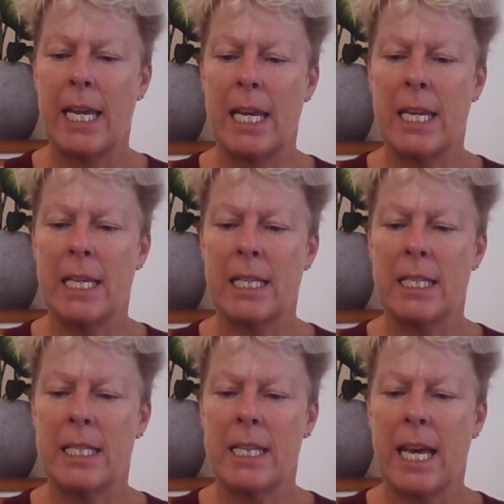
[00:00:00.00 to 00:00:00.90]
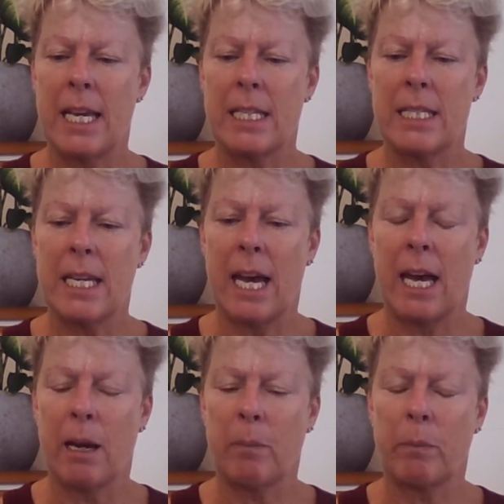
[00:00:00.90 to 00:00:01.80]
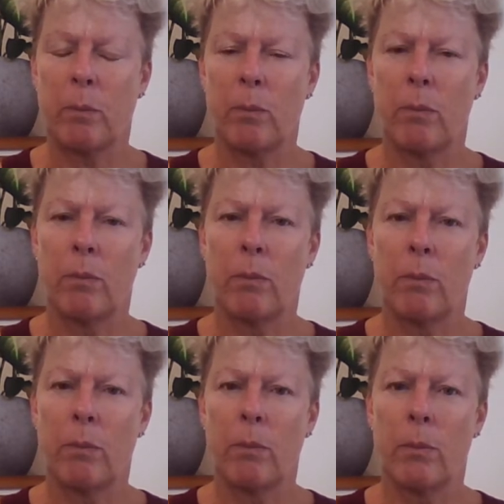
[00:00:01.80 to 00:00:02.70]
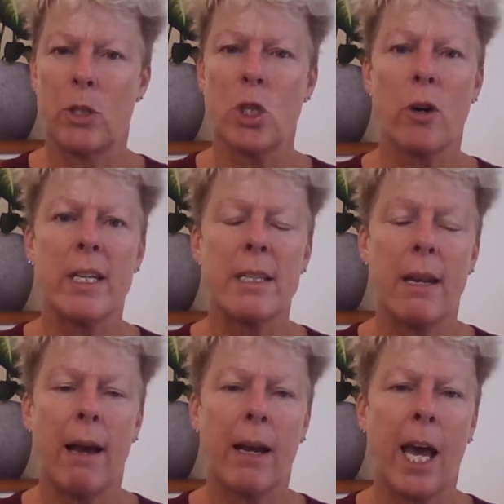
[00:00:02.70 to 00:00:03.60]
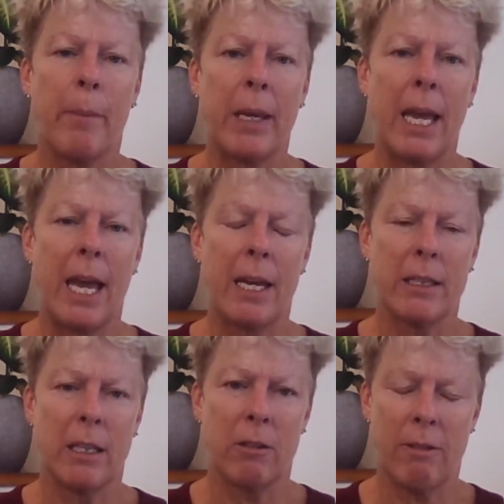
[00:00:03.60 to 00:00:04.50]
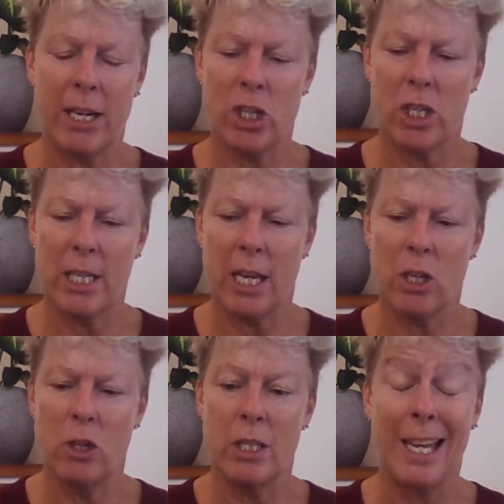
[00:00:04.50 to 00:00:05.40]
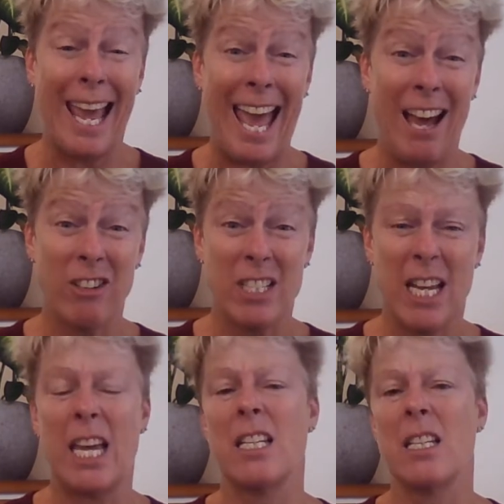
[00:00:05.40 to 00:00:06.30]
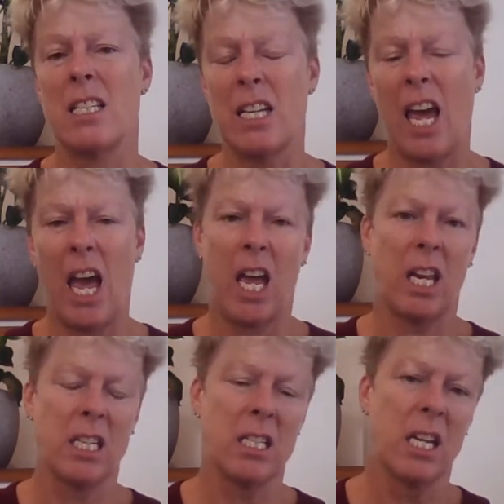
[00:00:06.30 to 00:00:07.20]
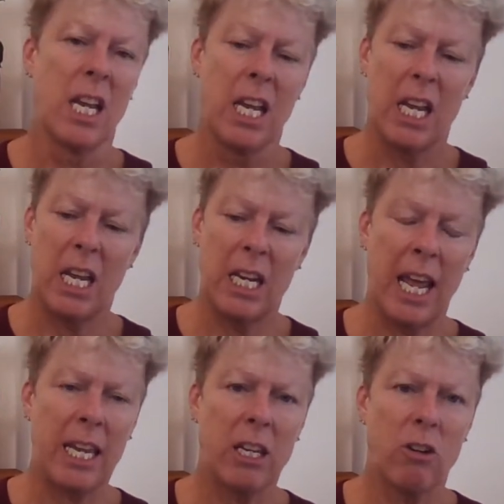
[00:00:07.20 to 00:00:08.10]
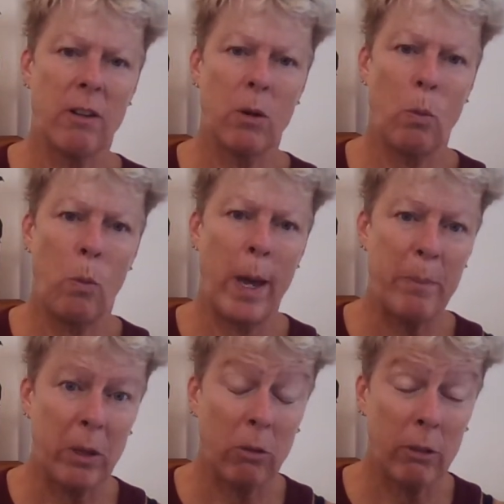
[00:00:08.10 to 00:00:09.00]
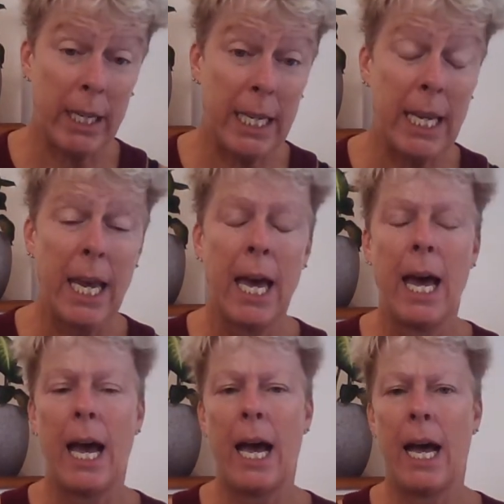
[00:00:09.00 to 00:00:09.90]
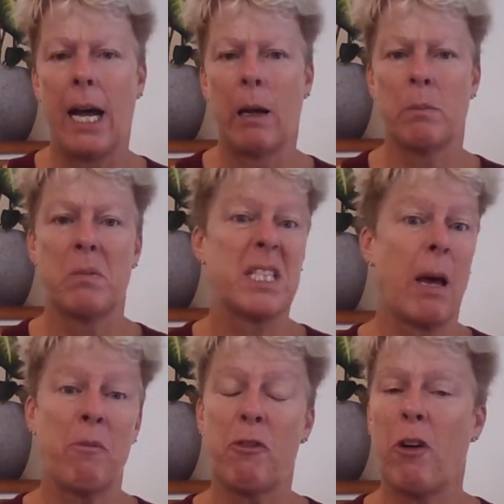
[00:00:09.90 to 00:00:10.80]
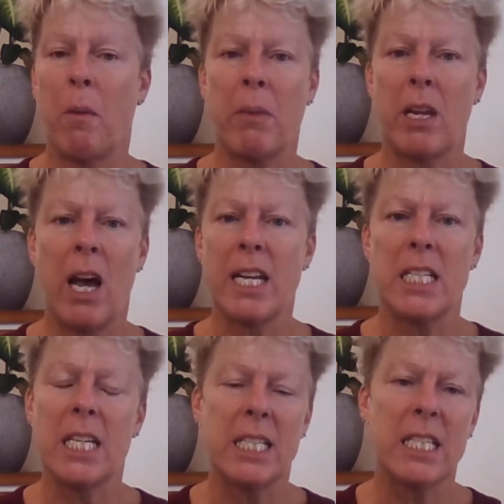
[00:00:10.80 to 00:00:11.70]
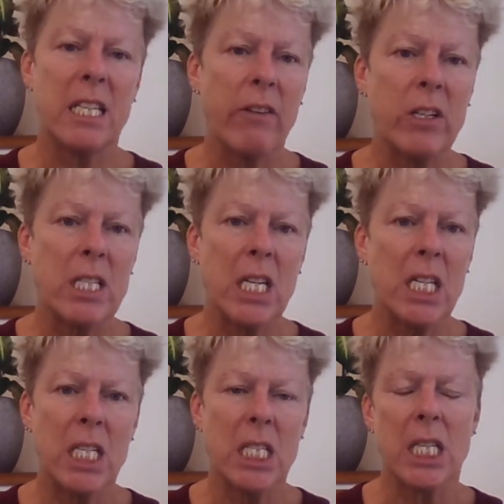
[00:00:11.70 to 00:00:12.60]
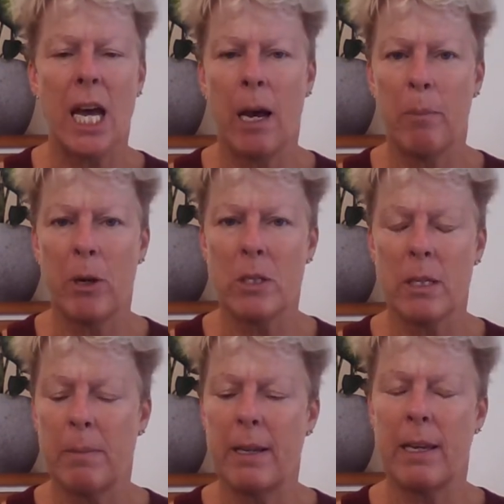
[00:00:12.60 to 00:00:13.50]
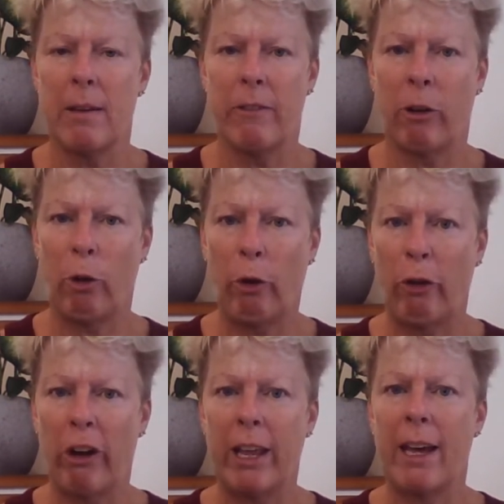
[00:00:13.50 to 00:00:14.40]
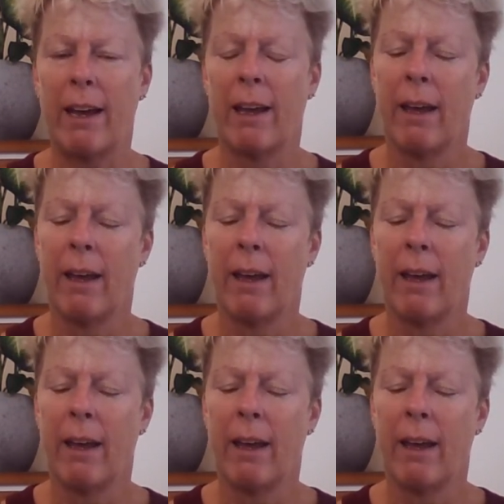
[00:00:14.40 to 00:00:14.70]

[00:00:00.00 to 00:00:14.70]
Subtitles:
is that stories are now coming out that the Russians are using outdated and inaccurate weaponry, some from the 1970s, possibly even earlier.